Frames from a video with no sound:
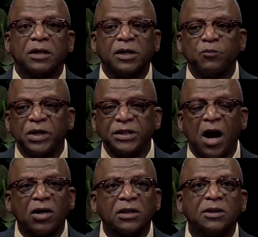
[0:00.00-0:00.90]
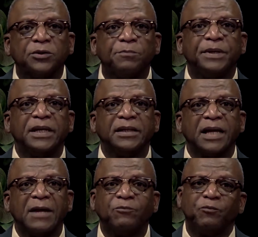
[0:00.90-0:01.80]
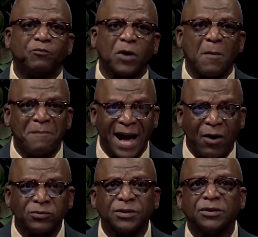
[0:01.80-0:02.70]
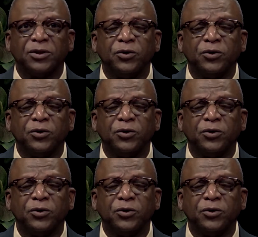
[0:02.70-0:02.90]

Could we talk a little bit about